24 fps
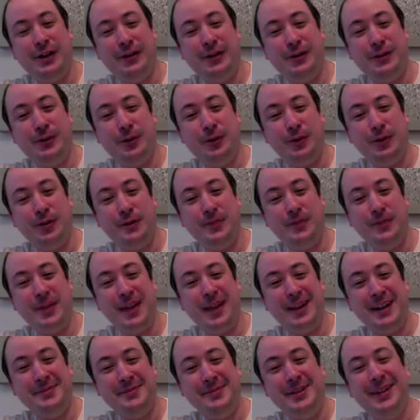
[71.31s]
Awesome
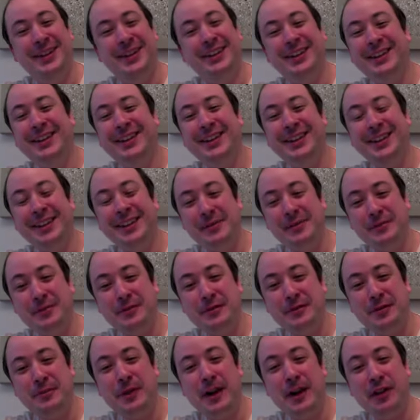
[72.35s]
name.
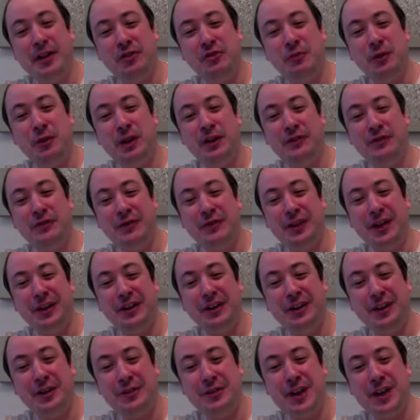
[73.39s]
Reminds me of, I
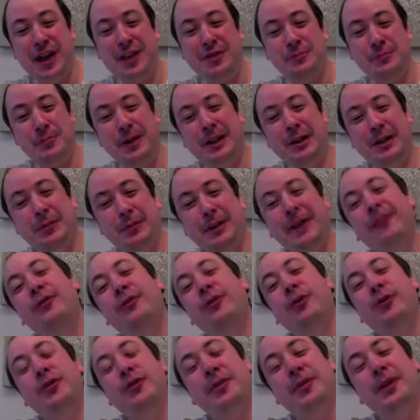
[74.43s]
don't know, death metal
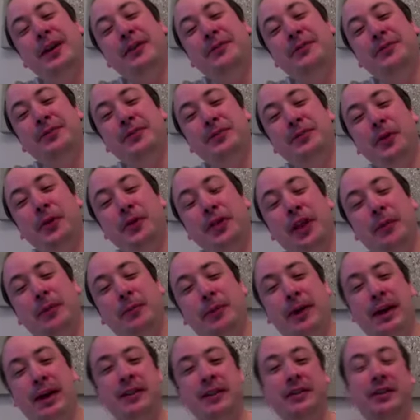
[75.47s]
band or something. What's that
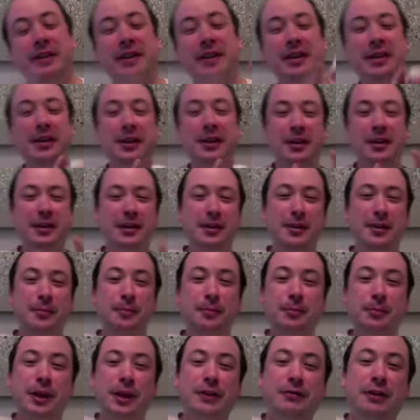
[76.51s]
band?
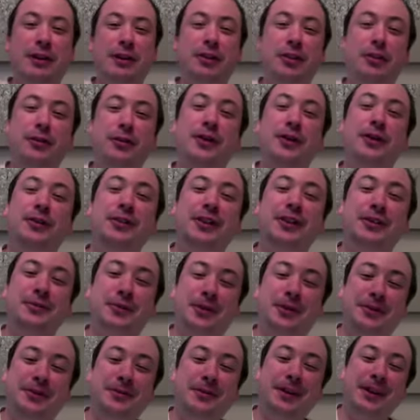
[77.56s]
Blood Red Throne, that's what
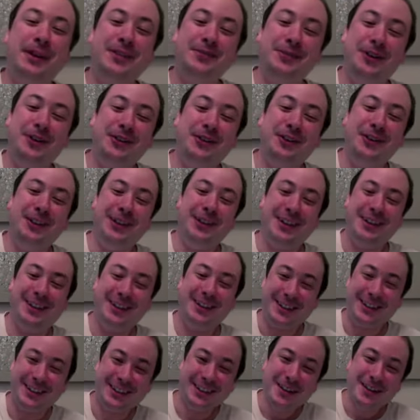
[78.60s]
it reminds me of.
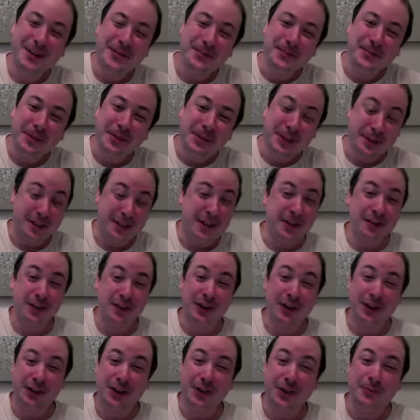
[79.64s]
It sounds
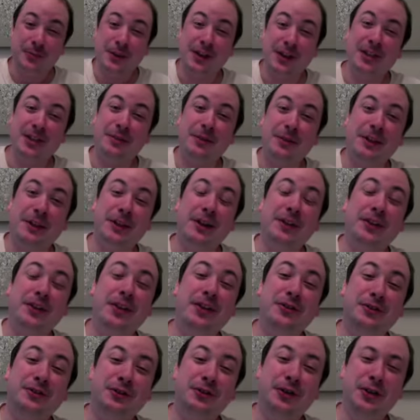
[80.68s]
like it could be something like that,
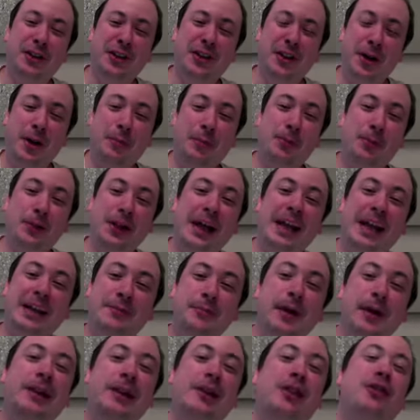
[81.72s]
or a black
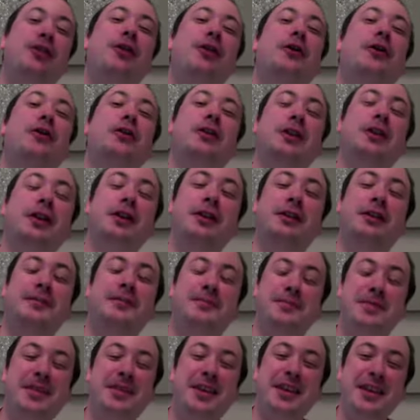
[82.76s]
metal song, you know,
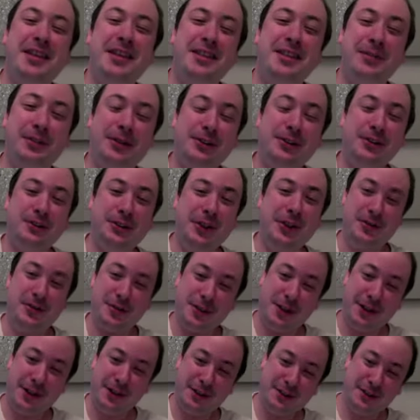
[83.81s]
something along those
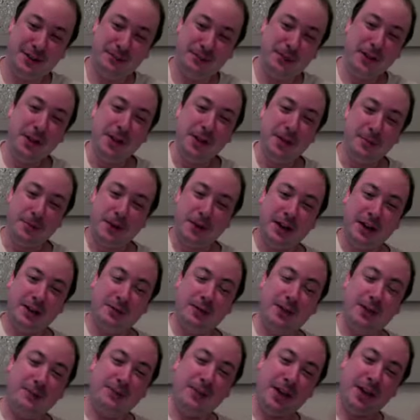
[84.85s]
lines. But
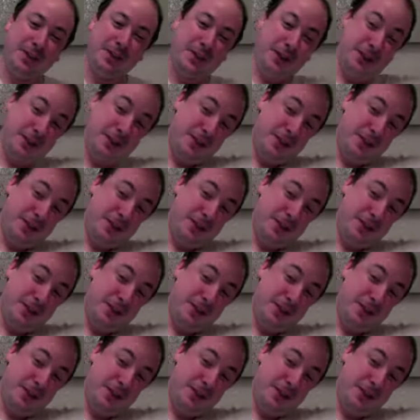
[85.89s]
anyway, as you can